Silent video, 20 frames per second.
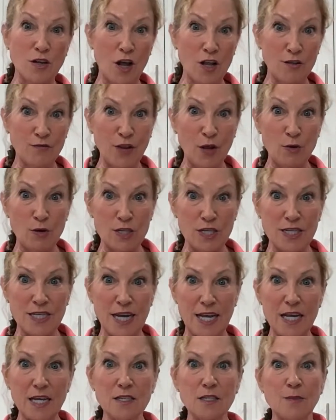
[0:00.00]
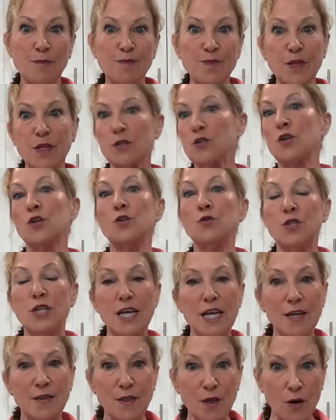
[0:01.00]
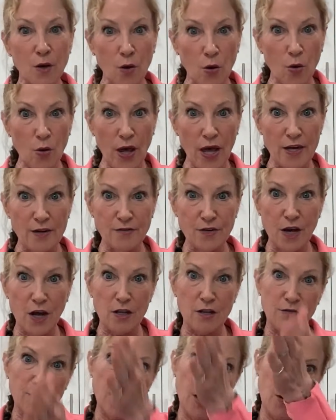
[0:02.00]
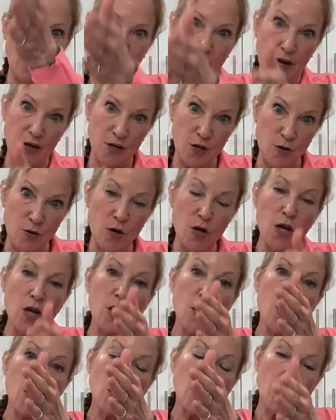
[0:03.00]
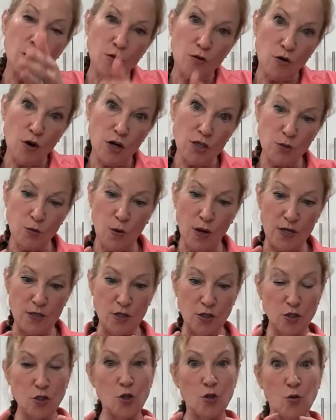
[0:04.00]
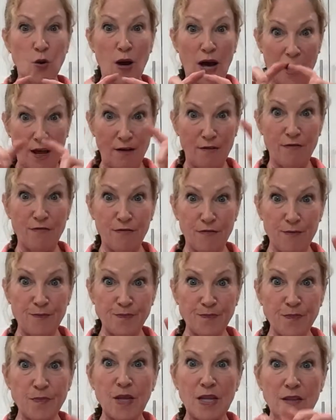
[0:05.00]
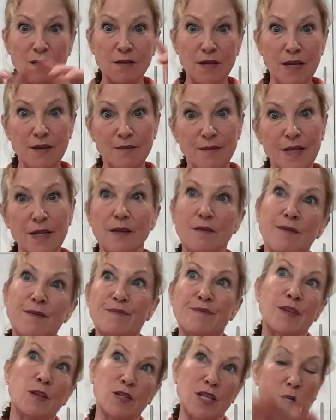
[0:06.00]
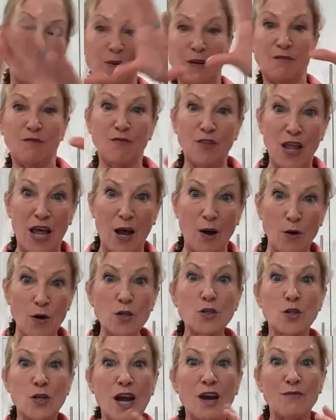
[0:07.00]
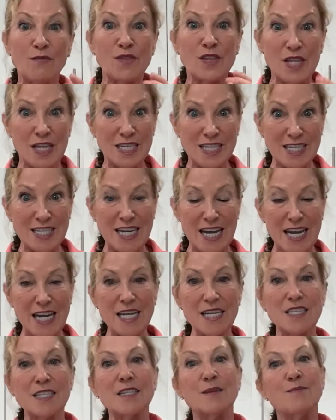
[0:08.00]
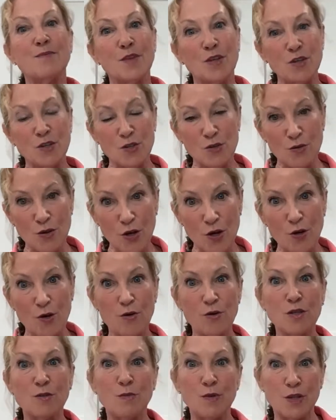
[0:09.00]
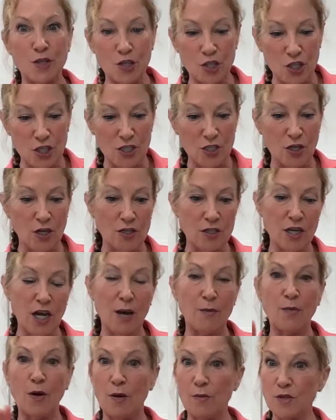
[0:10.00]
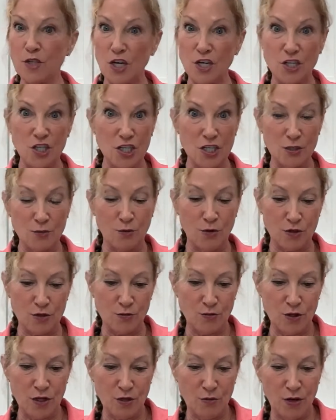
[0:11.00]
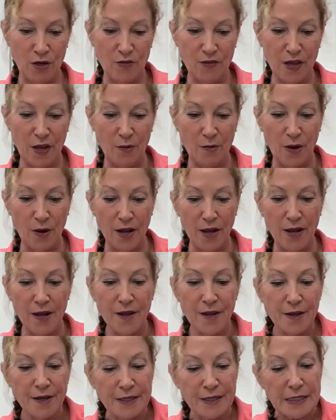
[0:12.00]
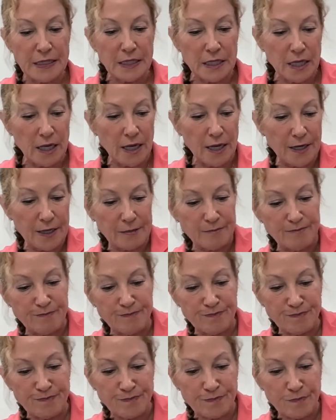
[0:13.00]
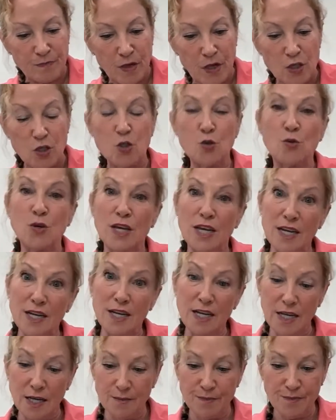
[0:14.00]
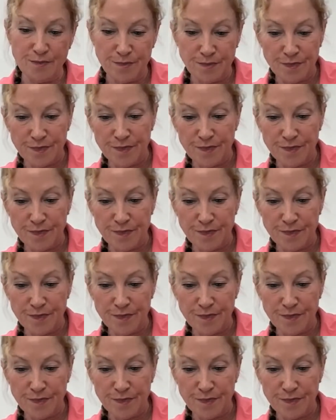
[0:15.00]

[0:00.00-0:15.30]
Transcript: cauliflower steaks. So you take the whole head of cauliflower and you cut crosswise so you have, looks like a big flower. So you have the steaks. You can do those, put the cheese on top. Parmesan cheese works really great that way. Zucchini,